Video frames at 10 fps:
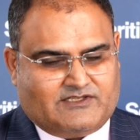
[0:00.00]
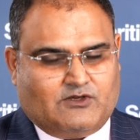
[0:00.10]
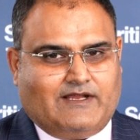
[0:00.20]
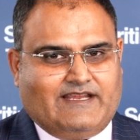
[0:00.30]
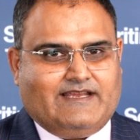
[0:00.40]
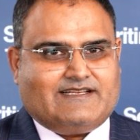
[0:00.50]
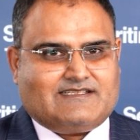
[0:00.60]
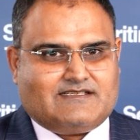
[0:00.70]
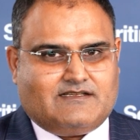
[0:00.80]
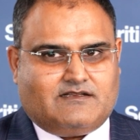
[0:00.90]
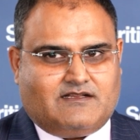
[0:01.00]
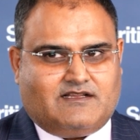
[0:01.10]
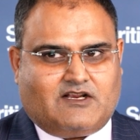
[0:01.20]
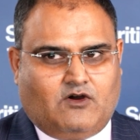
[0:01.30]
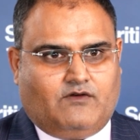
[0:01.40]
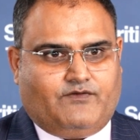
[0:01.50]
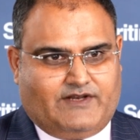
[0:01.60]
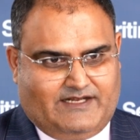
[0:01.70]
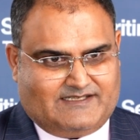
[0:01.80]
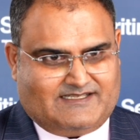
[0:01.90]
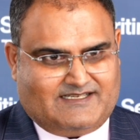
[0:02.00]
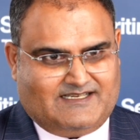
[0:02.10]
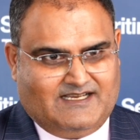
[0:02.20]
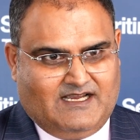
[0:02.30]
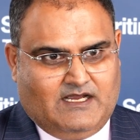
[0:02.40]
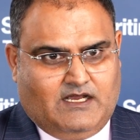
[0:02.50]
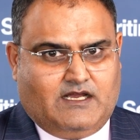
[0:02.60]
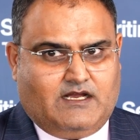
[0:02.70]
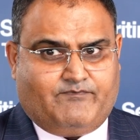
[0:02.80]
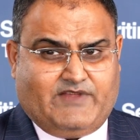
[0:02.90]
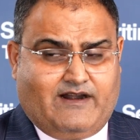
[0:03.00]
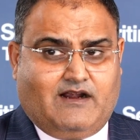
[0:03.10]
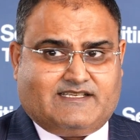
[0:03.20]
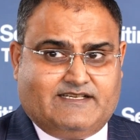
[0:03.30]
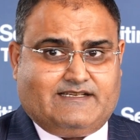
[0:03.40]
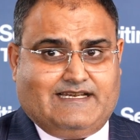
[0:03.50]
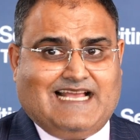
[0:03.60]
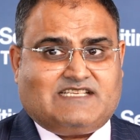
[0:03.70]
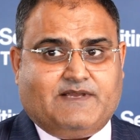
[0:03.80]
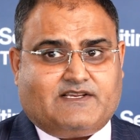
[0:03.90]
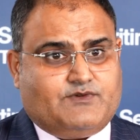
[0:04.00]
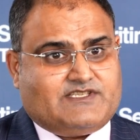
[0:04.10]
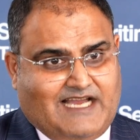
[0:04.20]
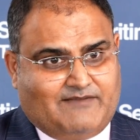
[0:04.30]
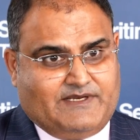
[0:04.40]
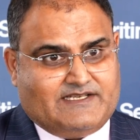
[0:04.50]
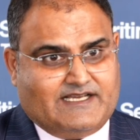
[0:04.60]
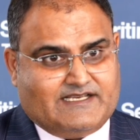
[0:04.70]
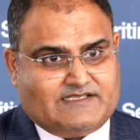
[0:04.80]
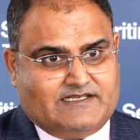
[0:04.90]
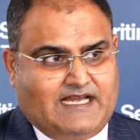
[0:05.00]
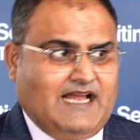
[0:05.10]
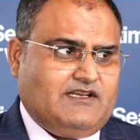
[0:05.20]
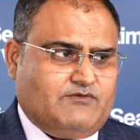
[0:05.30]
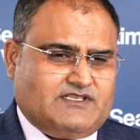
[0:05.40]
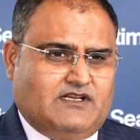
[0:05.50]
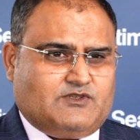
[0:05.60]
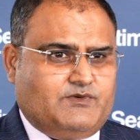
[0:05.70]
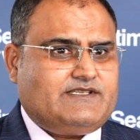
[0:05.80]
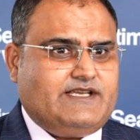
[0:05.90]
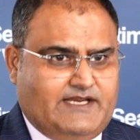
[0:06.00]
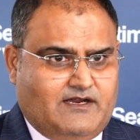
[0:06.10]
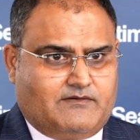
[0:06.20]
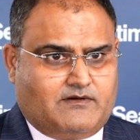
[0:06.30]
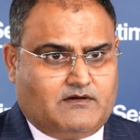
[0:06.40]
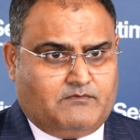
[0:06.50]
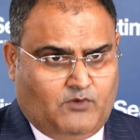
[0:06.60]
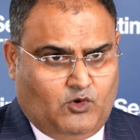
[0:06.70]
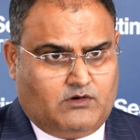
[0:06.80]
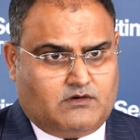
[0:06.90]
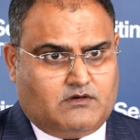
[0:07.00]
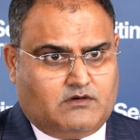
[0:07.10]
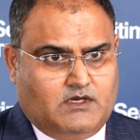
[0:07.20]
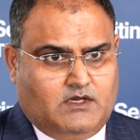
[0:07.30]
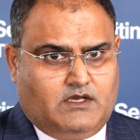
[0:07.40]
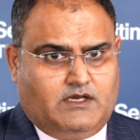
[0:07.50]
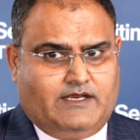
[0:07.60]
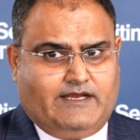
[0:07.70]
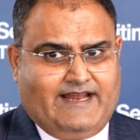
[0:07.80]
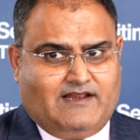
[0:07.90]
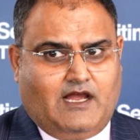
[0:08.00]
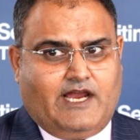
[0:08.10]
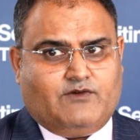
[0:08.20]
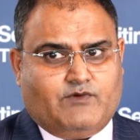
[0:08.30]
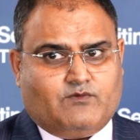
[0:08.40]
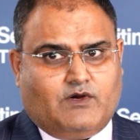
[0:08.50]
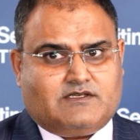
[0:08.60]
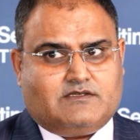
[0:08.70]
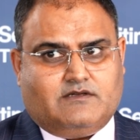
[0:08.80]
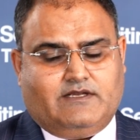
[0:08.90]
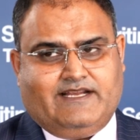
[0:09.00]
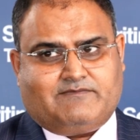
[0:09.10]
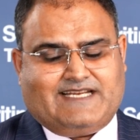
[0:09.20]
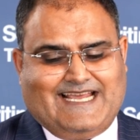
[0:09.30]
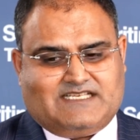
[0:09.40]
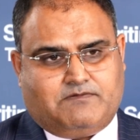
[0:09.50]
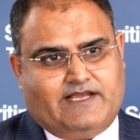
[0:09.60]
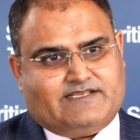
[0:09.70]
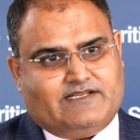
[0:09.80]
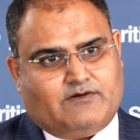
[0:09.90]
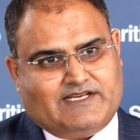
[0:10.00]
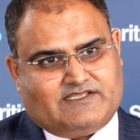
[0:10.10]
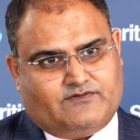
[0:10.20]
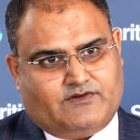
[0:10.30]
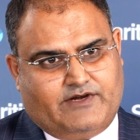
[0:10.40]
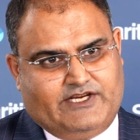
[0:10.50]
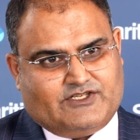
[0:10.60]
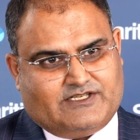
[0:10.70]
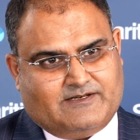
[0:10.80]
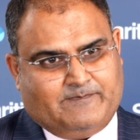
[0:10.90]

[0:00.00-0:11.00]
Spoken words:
So I think it's the confidence. There are certain aspects which have been tested, and the results we're seeing are more in line with what it takes place in the rest of the region.